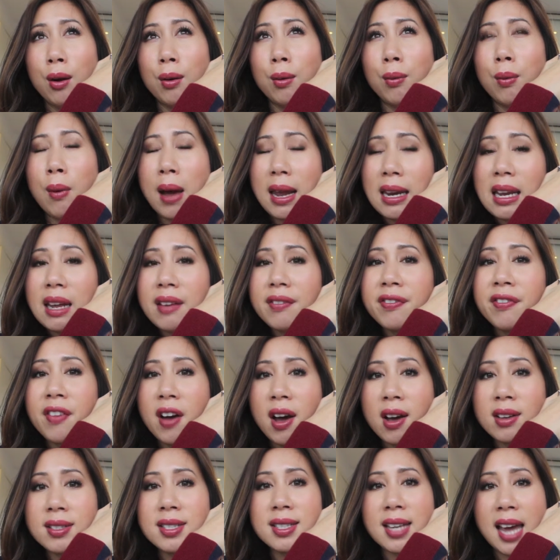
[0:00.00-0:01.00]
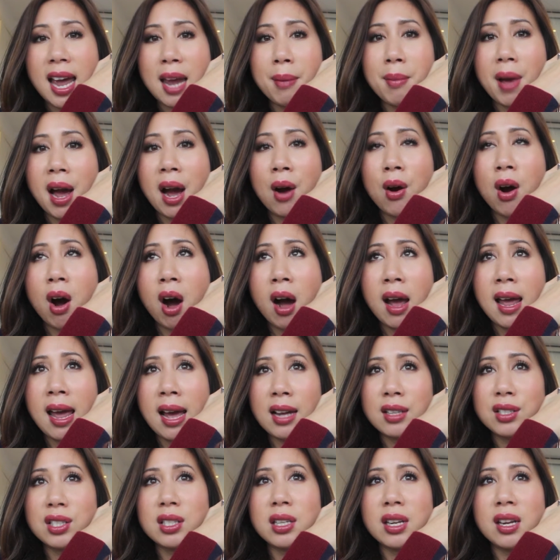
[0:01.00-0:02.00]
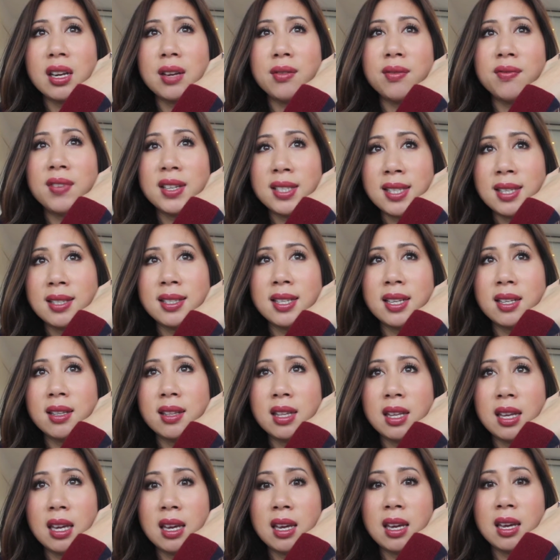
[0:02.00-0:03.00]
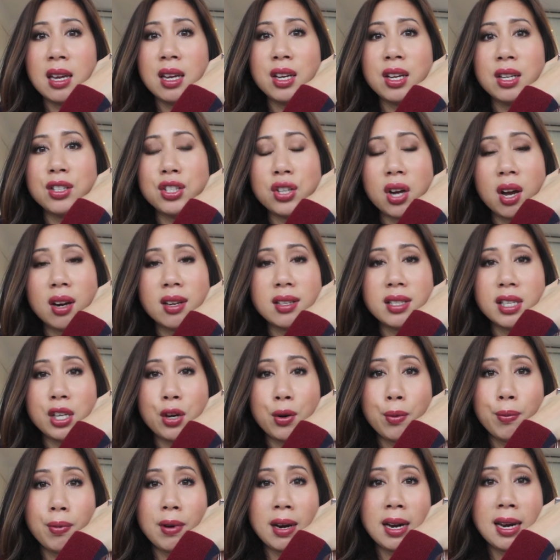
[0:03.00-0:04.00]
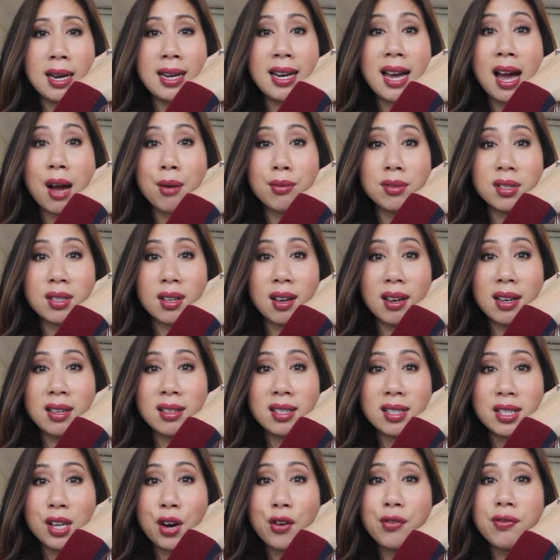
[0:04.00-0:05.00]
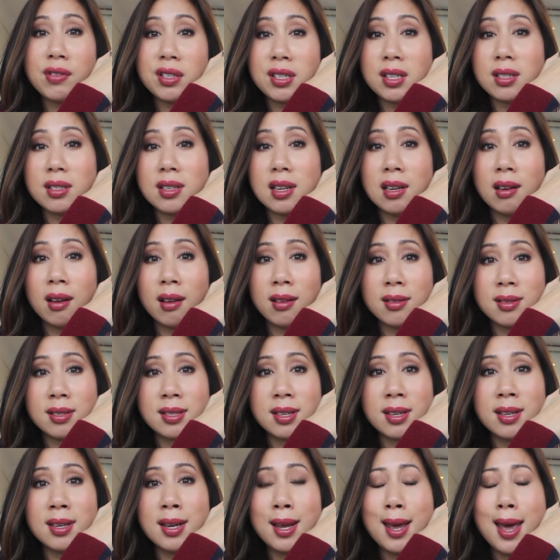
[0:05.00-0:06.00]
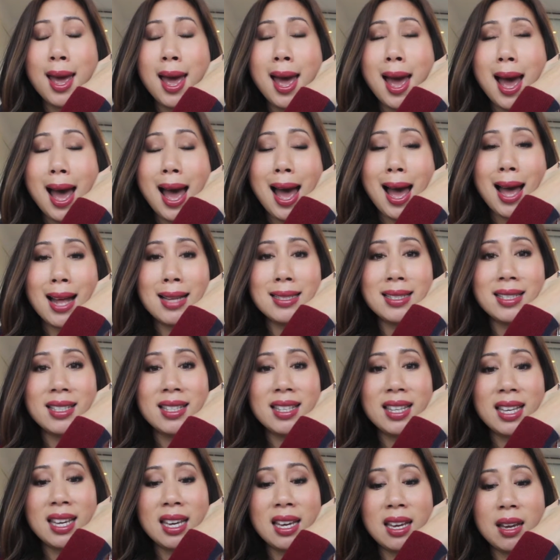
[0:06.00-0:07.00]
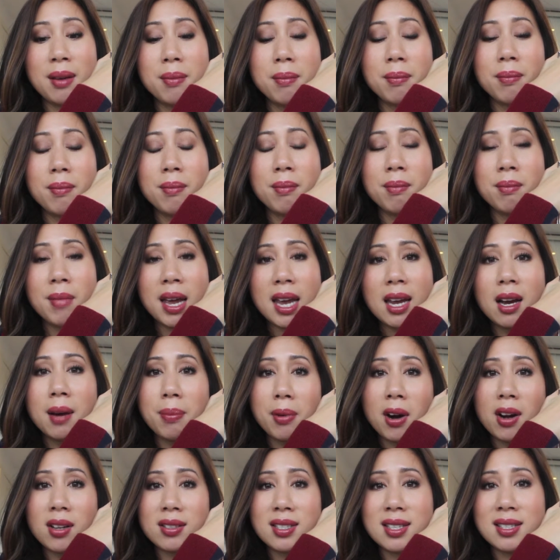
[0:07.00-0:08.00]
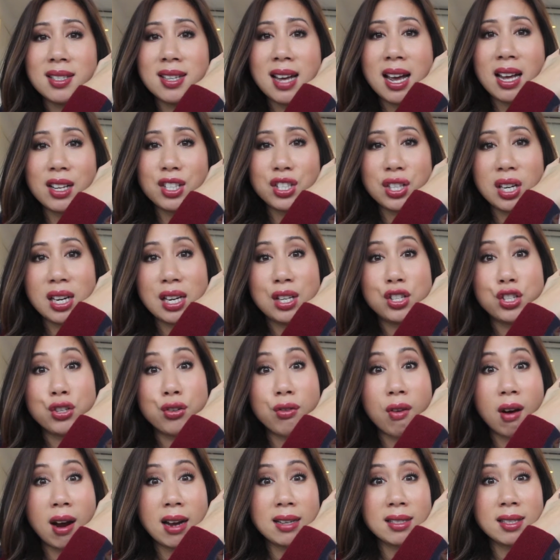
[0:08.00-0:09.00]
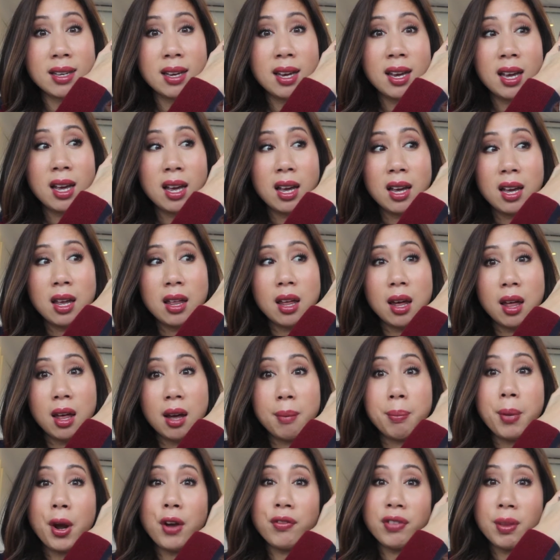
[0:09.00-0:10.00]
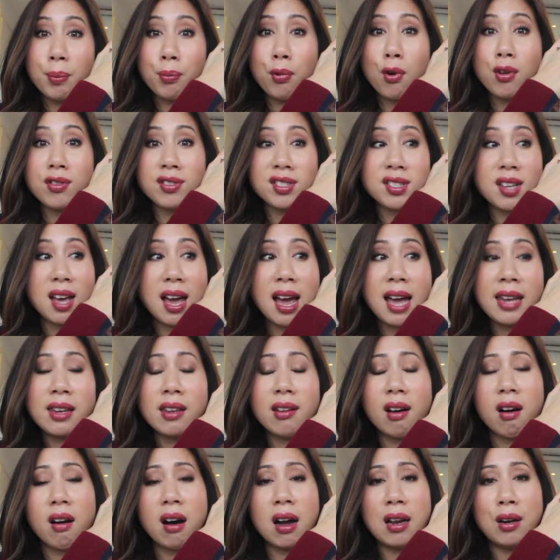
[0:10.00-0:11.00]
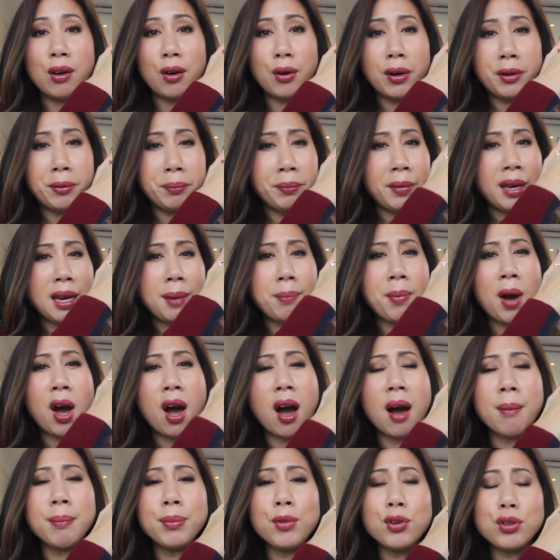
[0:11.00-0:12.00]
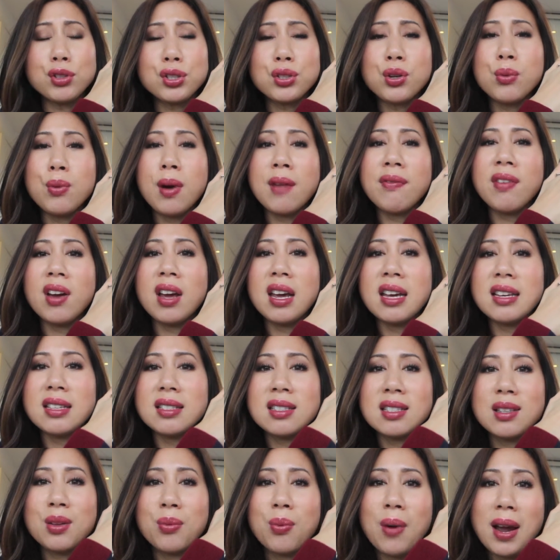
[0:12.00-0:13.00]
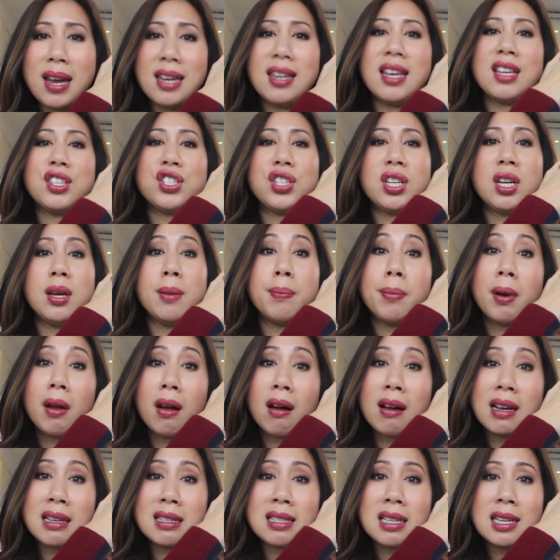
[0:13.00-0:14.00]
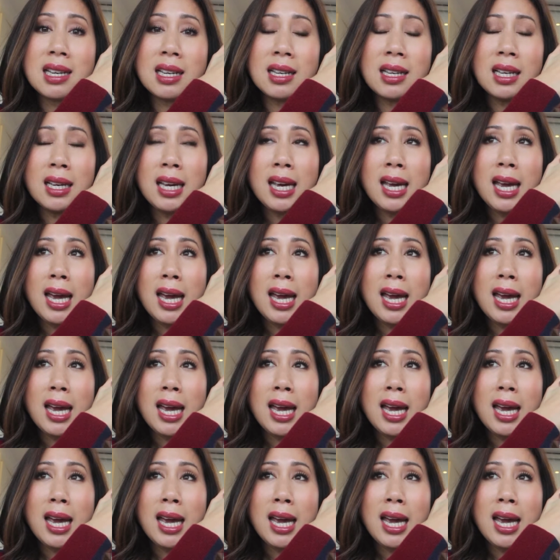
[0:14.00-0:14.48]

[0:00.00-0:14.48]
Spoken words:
when it first came out, I actually visited the Charlotte Tilbury counter in Selfridges in London, and the makeup artist actually tried both the bronzer and the highlight on me, but I'm not sure whether it's the way that she applied it.